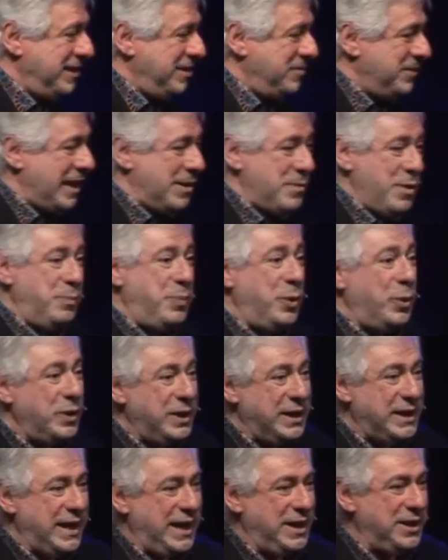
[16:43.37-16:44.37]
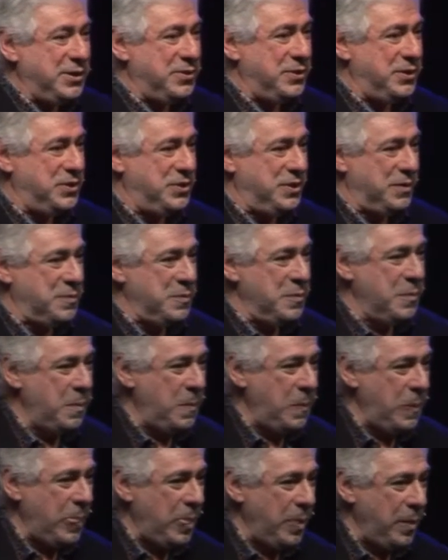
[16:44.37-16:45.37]
became a born-again Christian.
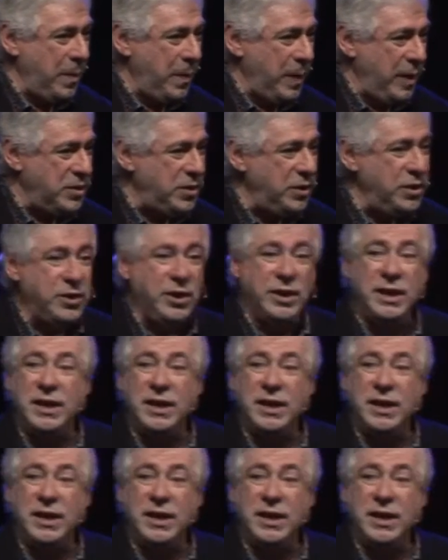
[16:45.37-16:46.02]
So you've got